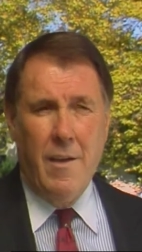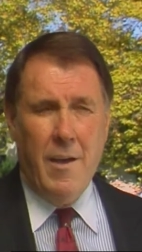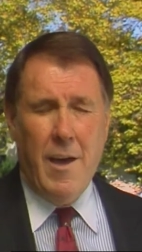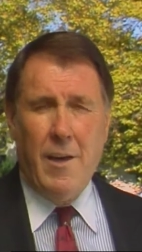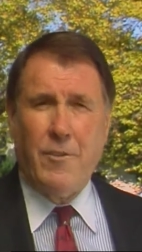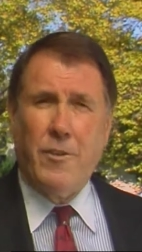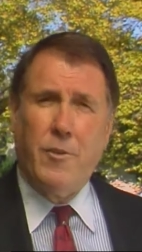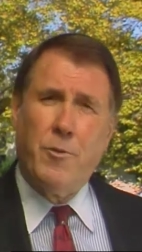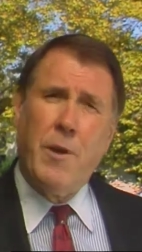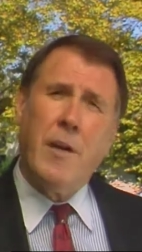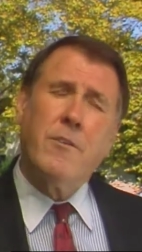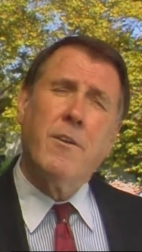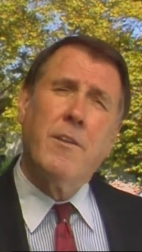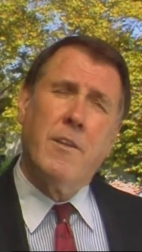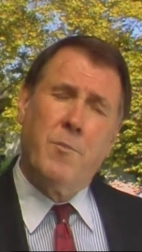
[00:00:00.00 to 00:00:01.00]
As the
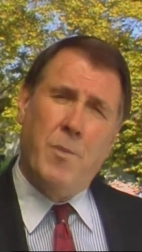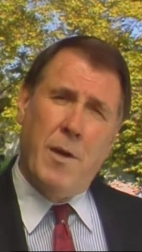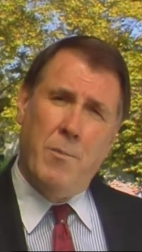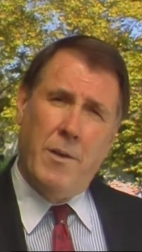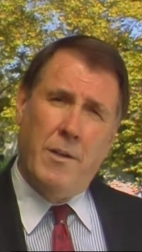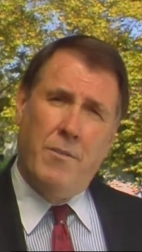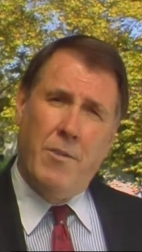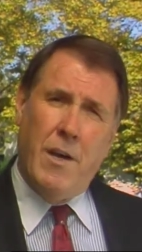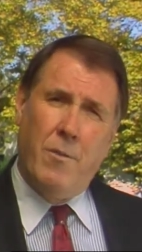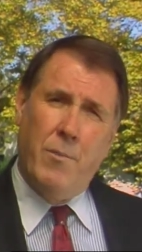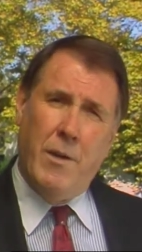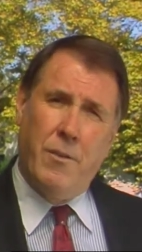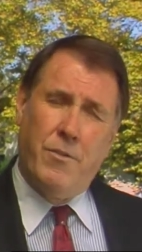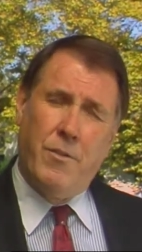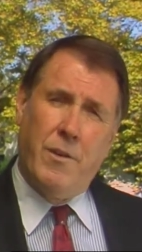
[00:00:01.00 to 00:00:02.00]
director of the Department of
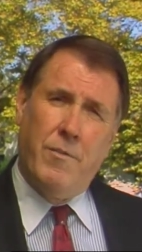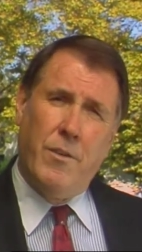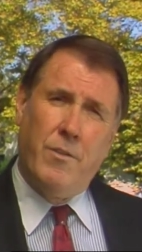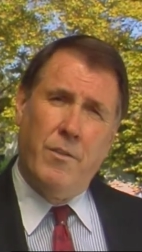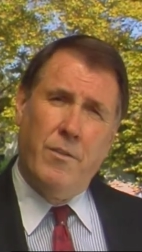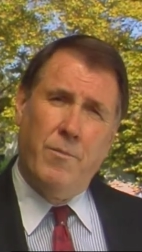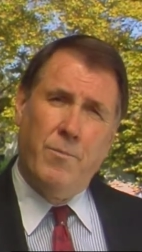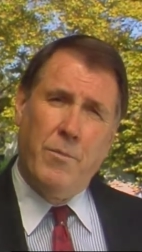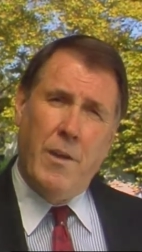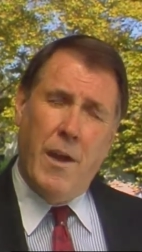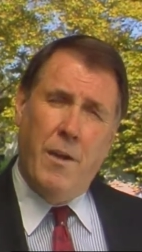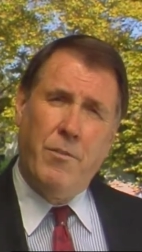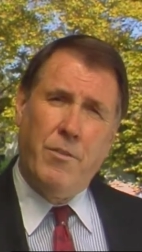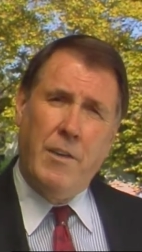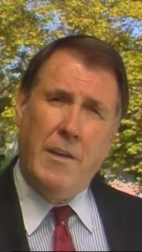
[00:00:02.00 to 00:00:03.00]
Developmental Services,
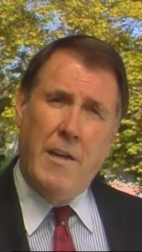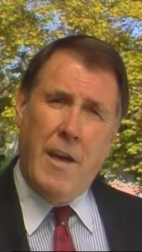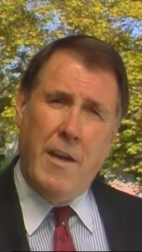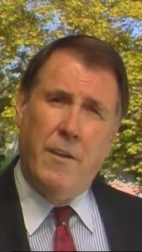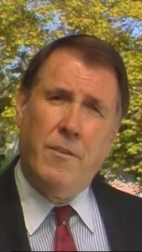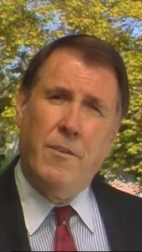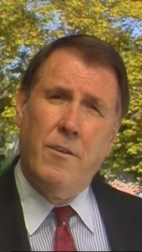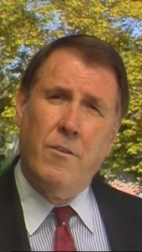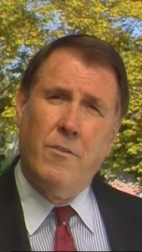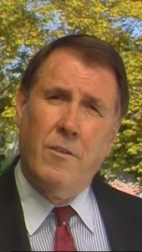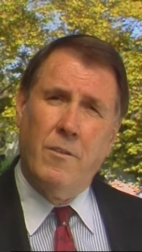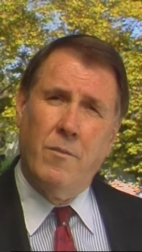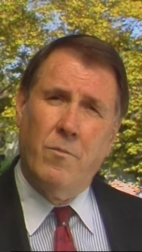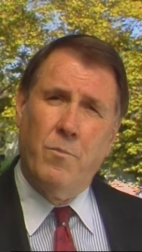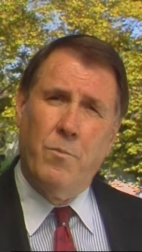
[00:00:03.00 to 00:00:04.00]
I've seen attitudes
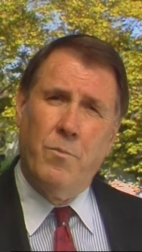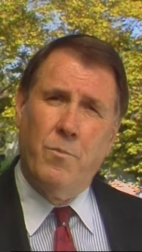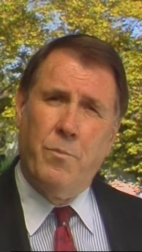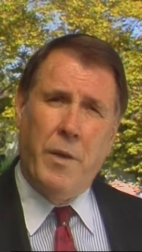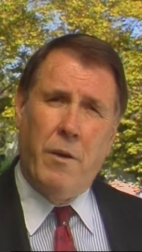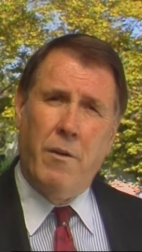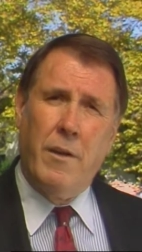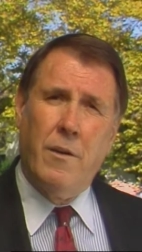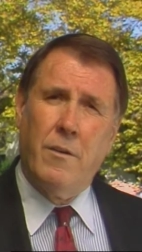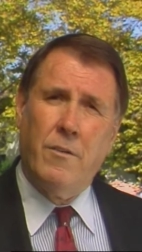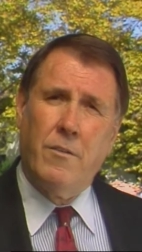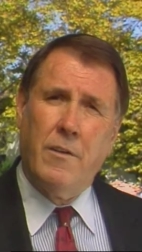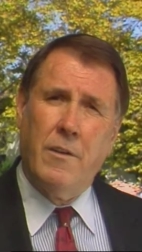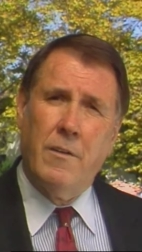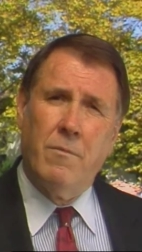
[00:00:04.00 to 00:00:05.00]
and
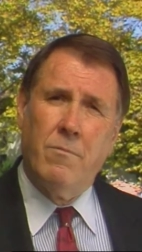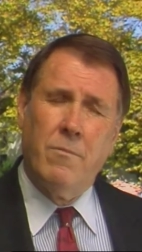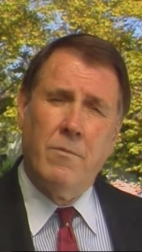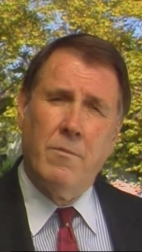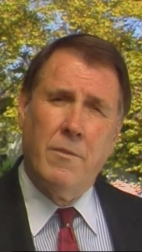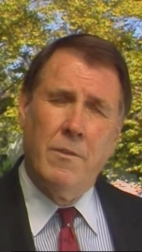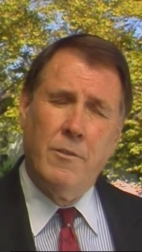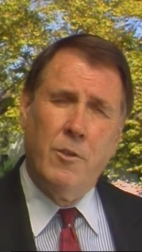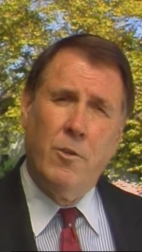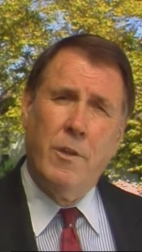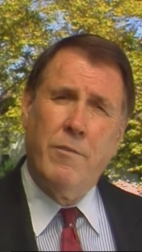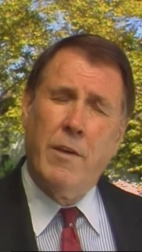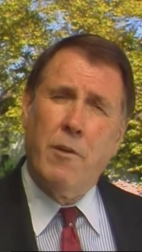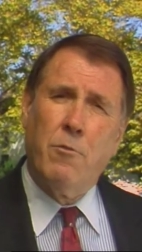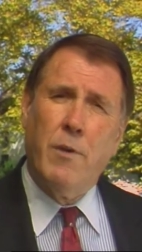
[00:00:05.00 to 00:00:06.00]
barriers to new
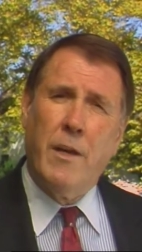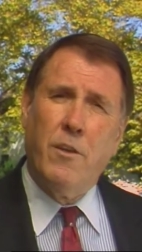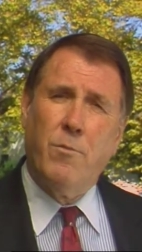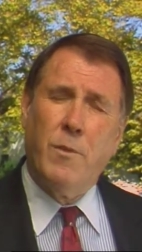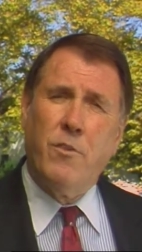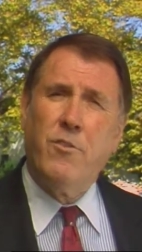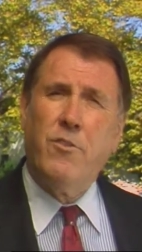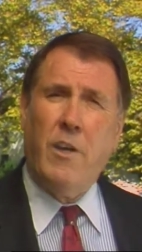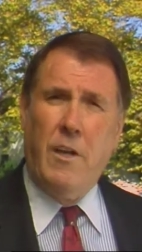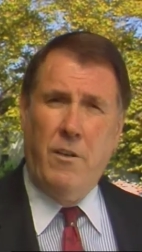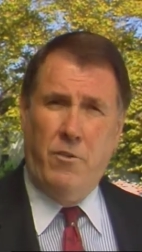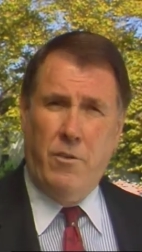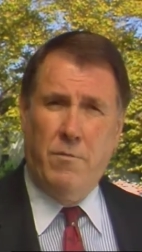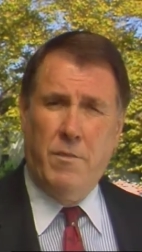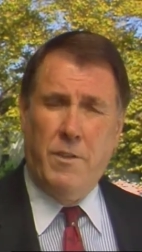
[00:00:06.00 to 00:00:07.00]
living arrangements
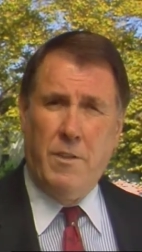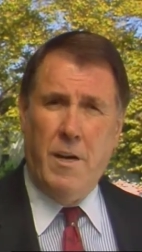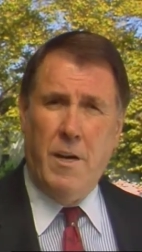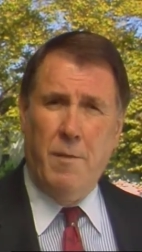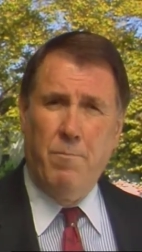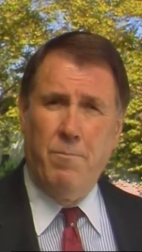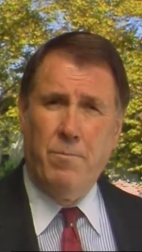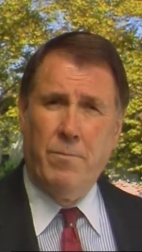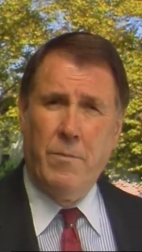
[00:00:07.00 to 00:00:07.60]
change over time.